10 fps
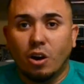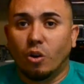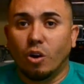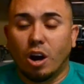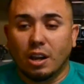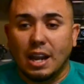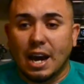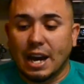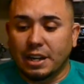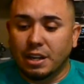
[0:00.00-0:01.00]
or
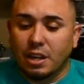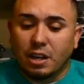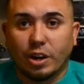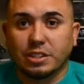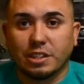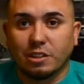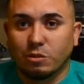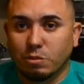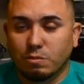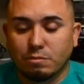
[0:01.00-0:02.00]
online. Crazy
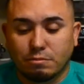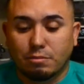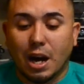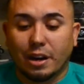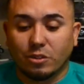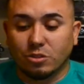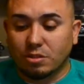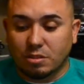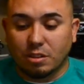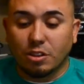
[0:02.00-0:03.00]
glue bottles.